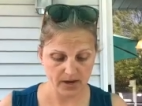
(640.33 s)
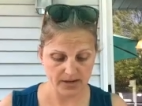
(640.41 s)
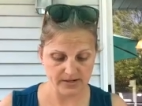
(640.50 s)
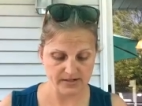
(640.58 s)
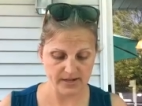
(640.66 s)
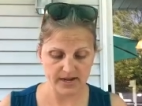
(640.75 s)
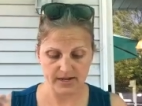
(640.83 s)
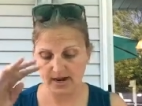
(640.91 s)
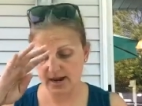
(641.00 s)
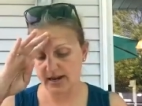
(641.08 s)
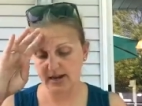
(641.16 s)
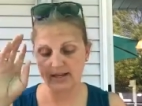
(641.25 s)
I decided
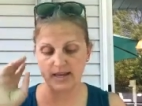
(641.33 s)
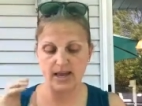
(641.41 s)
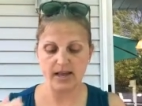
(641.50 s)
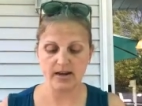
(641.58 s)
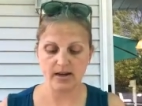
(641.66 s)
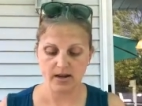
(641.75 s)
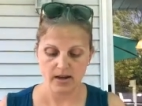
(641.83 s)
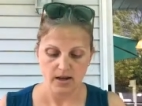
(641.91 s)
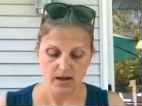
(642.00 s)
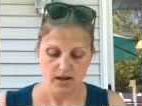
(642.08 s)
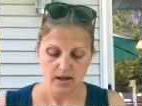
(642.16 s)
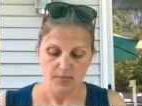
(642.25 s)
on, again,
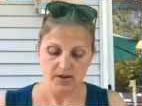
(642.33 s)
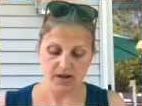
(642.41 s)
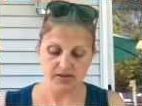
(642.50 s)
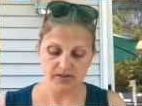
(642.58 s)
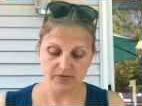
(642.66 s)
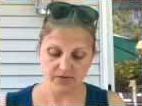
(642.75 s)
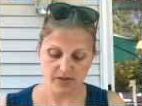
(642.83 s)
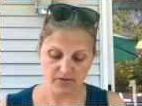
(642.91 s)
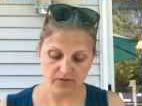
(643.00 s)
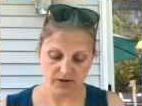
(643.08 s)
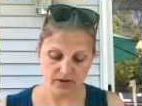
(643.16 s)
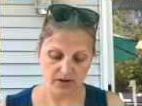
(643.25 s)
because of
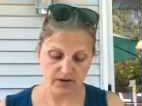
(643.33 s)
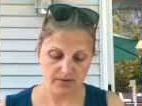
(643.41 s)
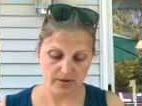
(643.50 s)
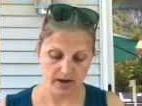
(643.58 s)
fever,